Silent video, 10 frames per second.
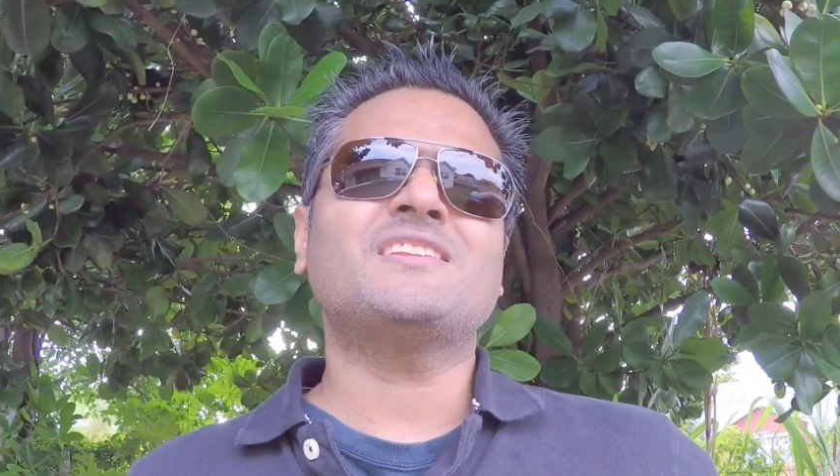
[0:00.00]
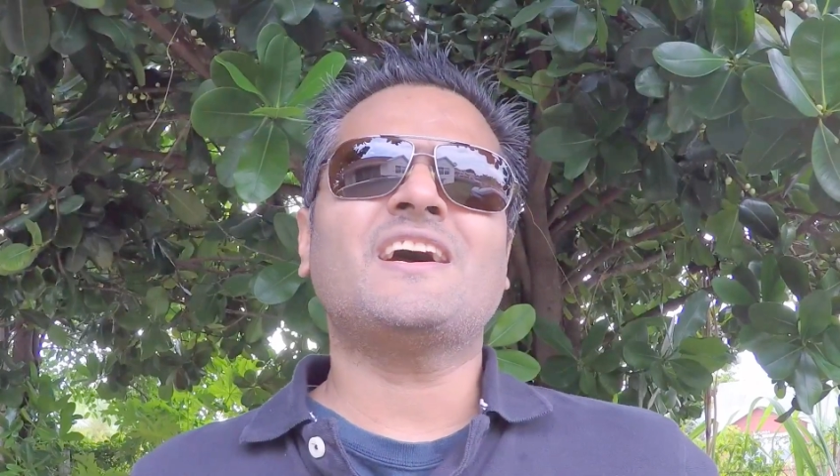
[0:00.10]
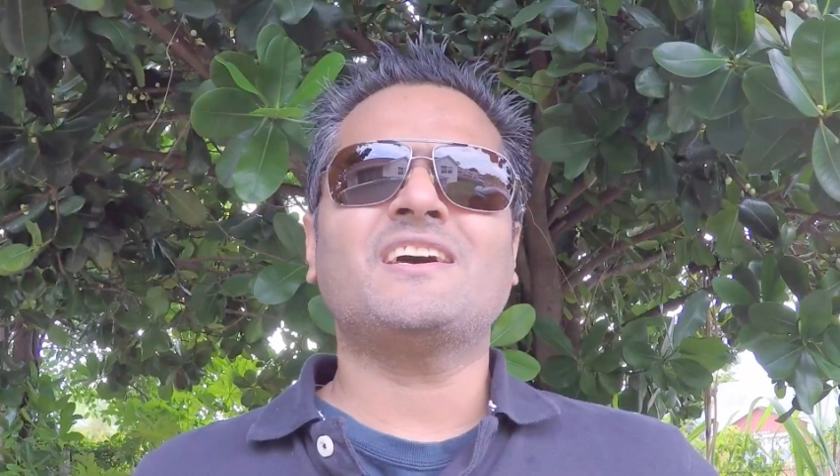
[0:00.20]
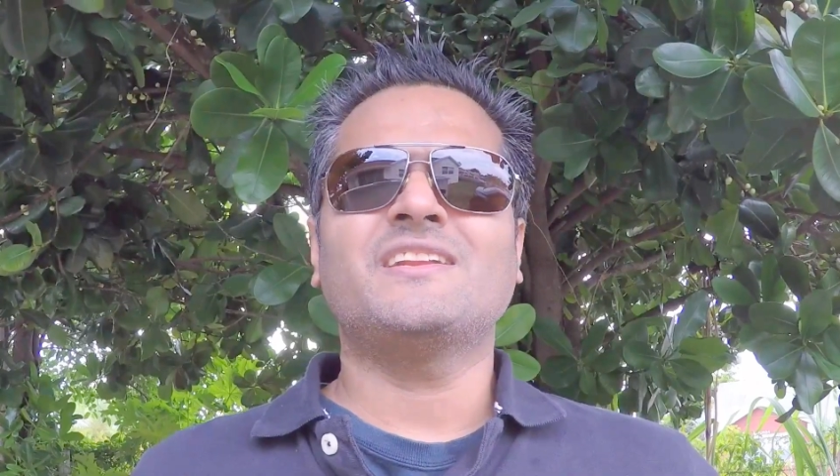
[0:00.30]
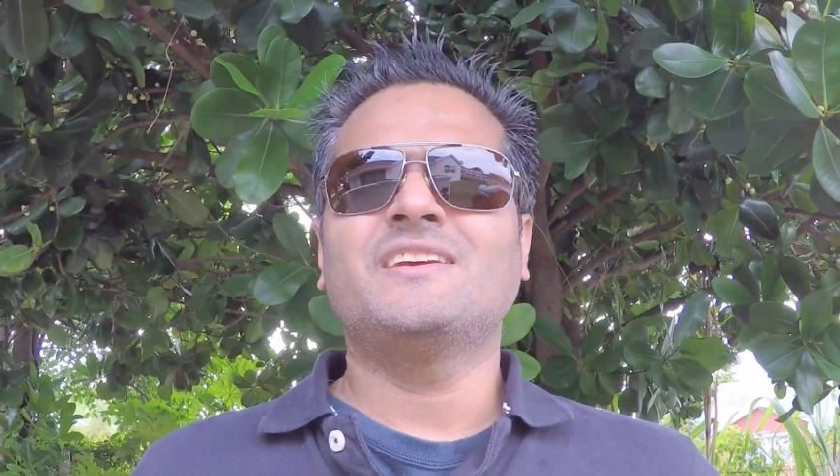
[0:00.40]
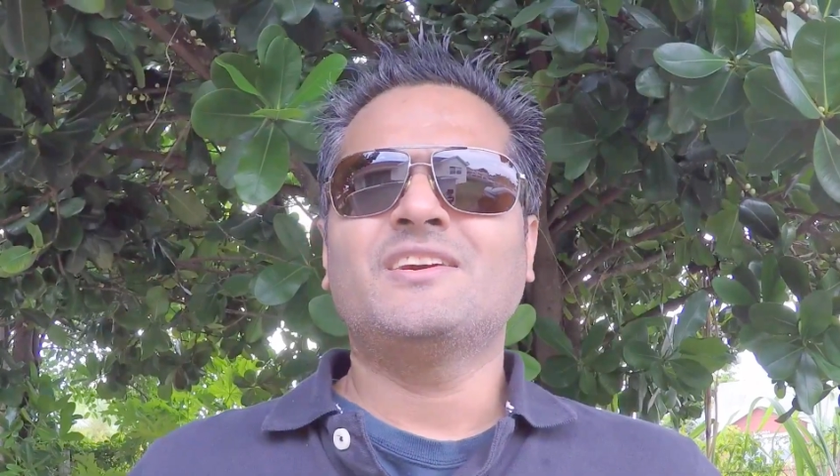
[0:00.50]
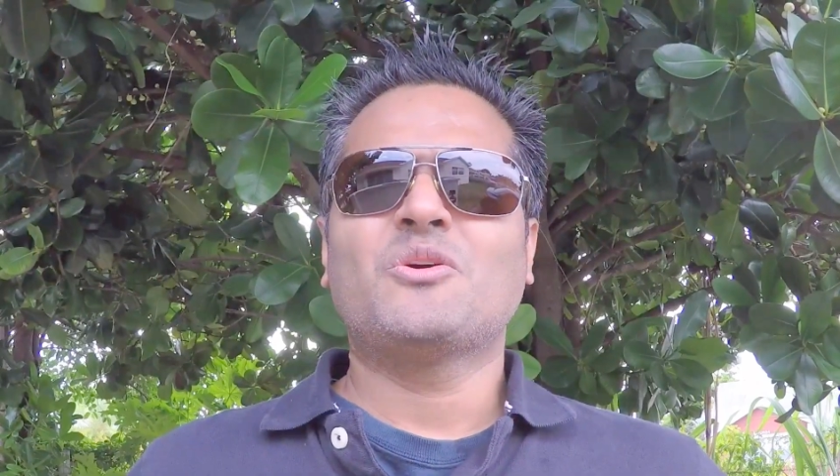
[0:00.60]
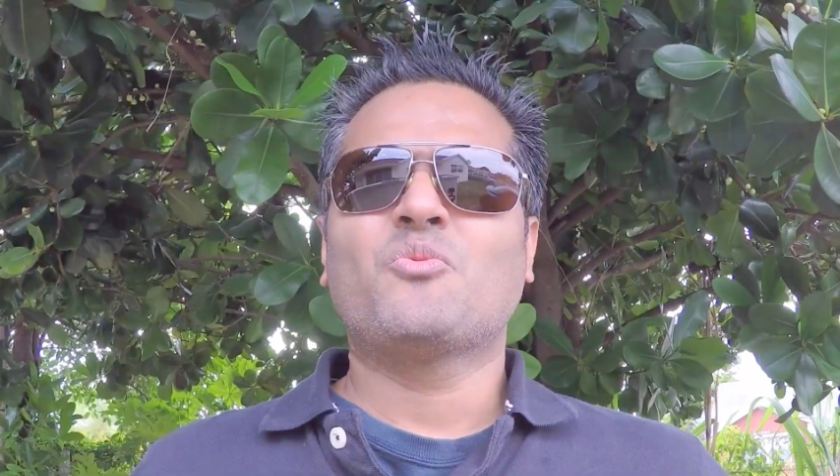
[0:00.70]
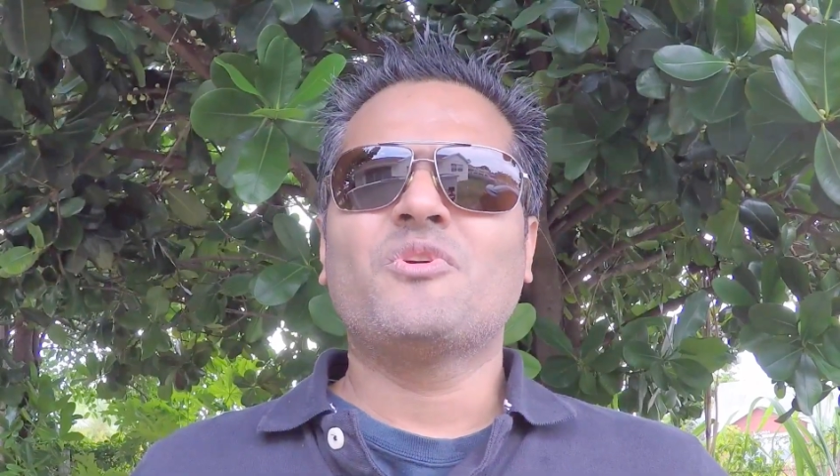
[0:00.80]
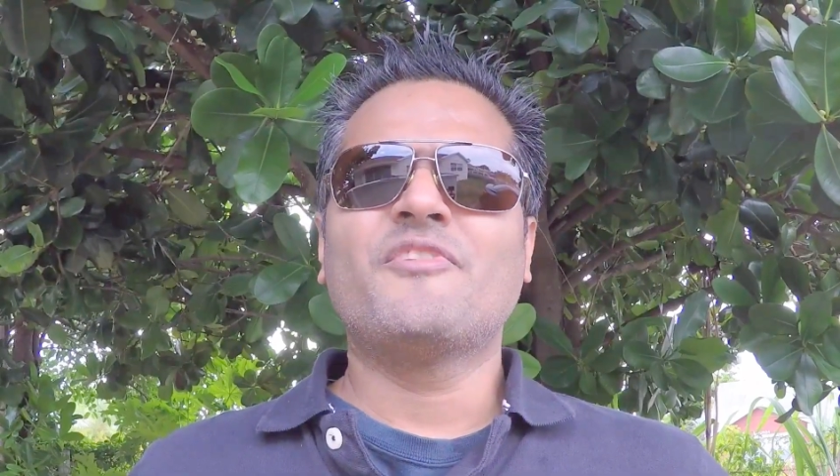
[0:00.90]
that,
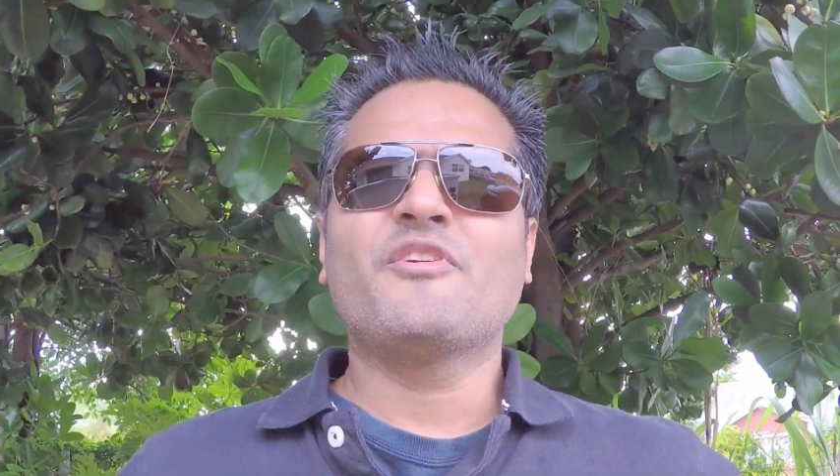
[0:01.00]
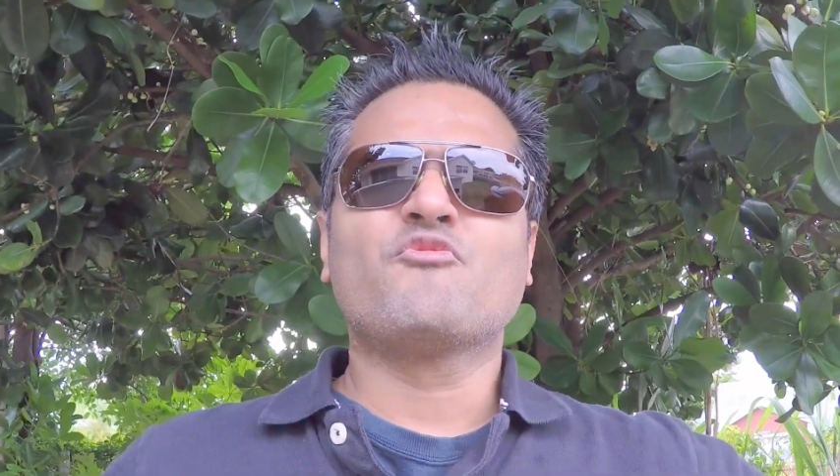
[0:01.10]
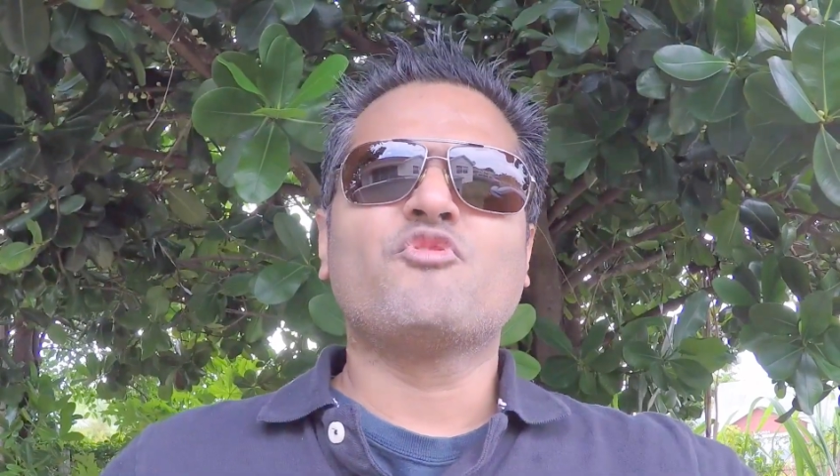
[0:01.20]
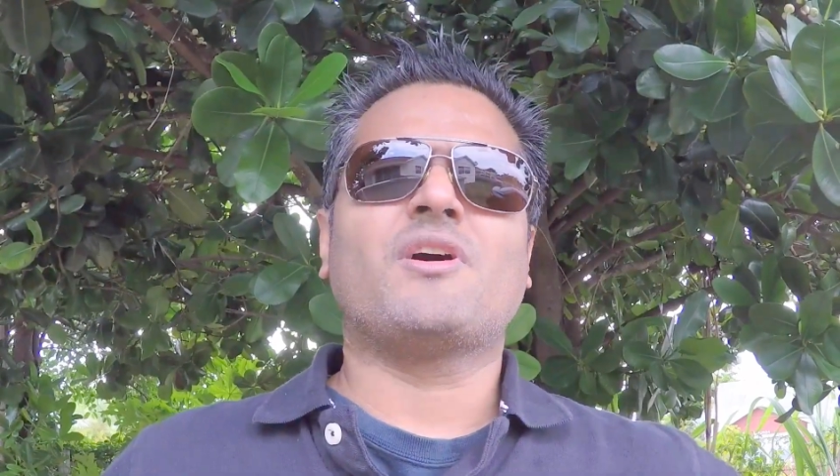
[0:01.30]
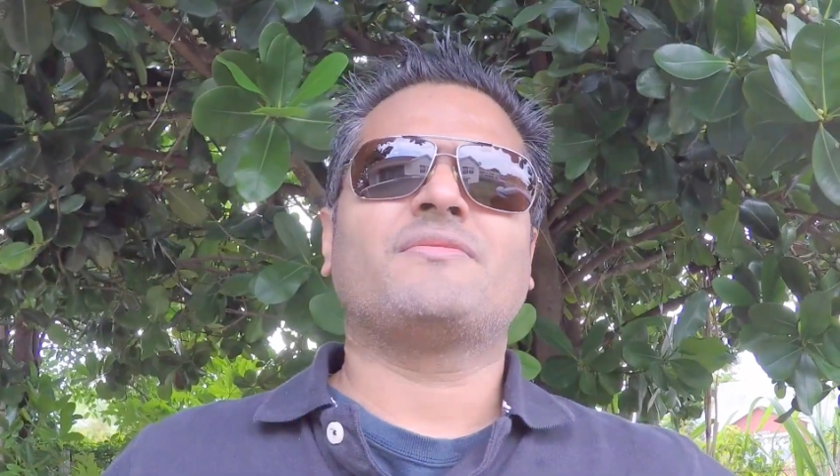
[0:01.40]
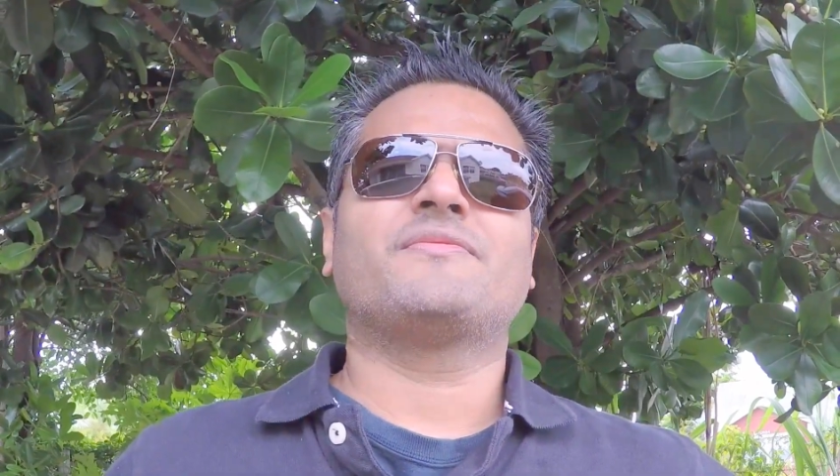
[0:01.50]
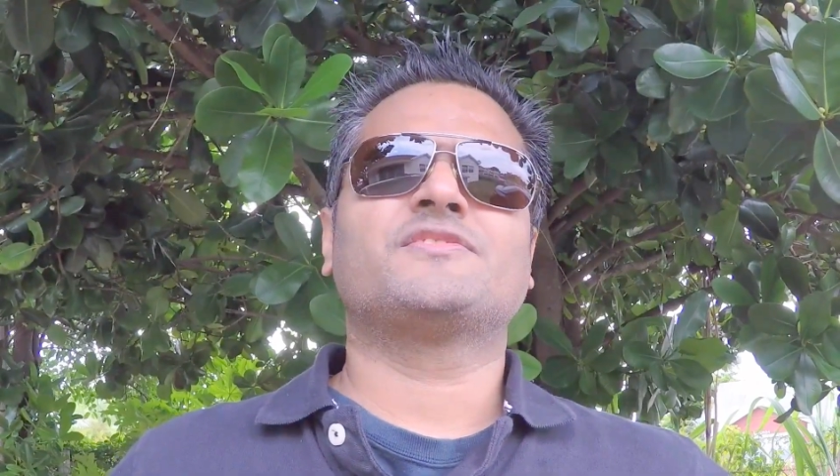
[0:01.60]
we're very rough.